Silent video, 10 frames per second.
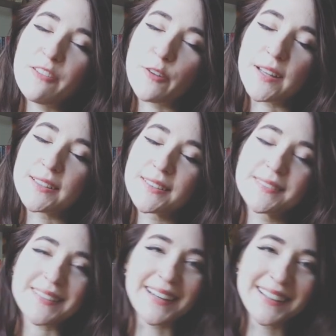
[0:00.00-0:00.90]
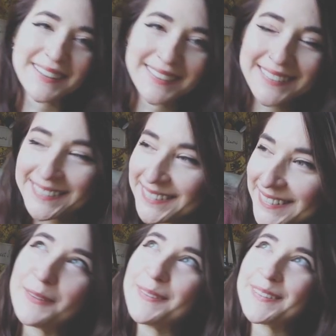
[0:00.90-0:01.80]
Hi friends.
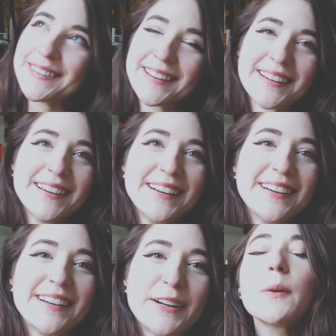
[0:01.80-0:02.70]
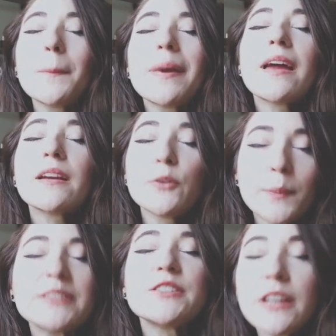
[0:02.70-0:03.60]
What was that? Welcome back to
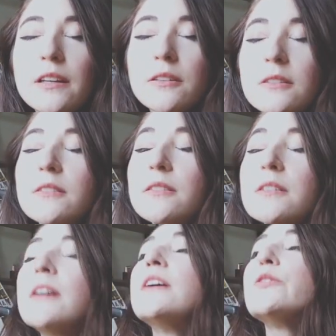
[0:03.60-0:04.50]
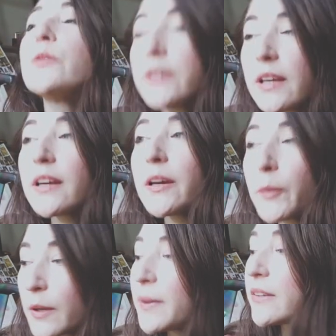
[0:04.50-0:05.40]
my channel. Today
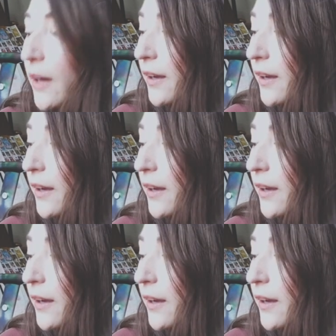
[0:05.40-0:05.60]
we're going to be